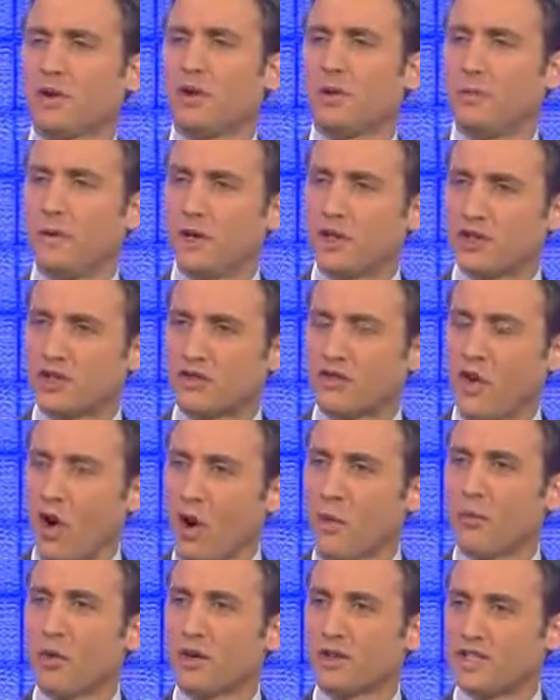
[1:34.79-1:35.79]
but it's
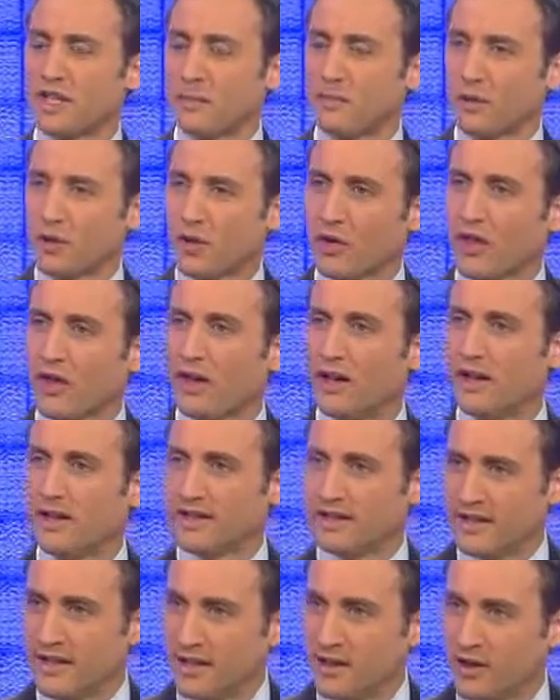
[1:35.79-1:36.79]
far more typical than it
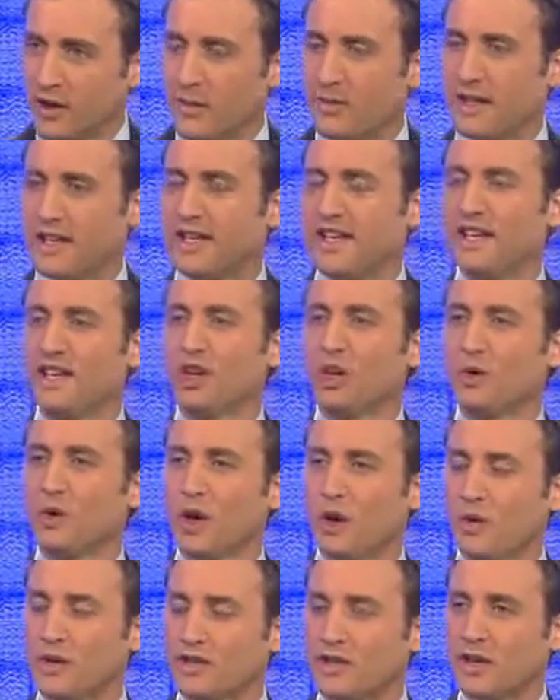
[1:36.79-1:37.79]
is here. I mean, here we
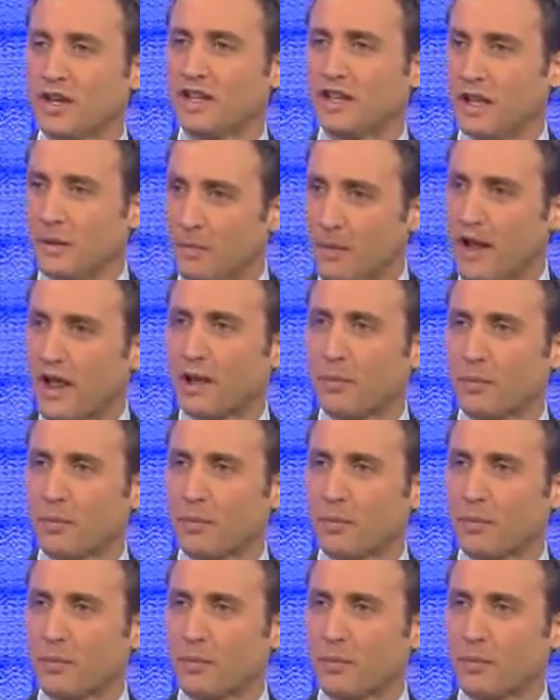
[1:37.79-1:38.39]
always look at the appellate